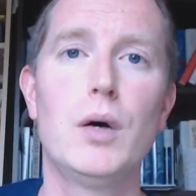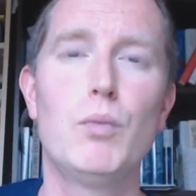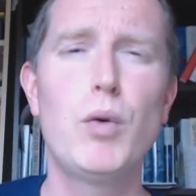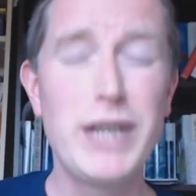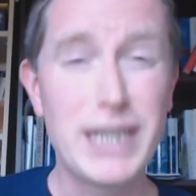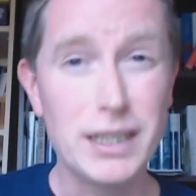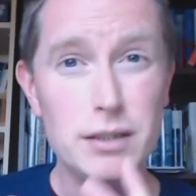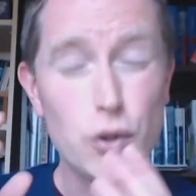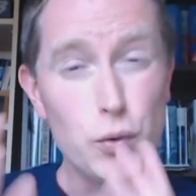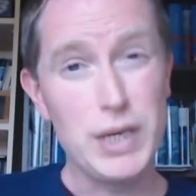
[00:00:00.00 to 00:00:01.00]
Well, we
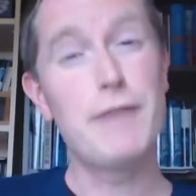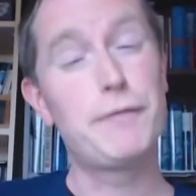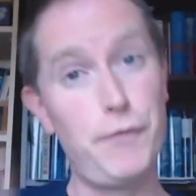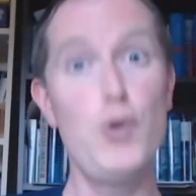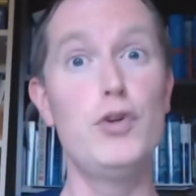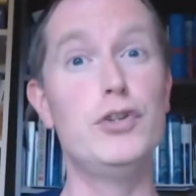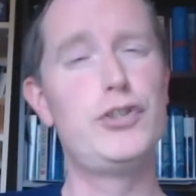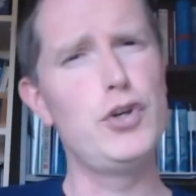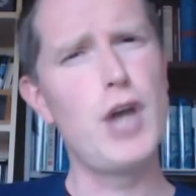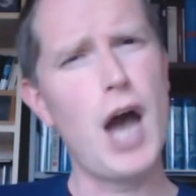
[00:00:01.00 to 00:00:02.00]
can donate food to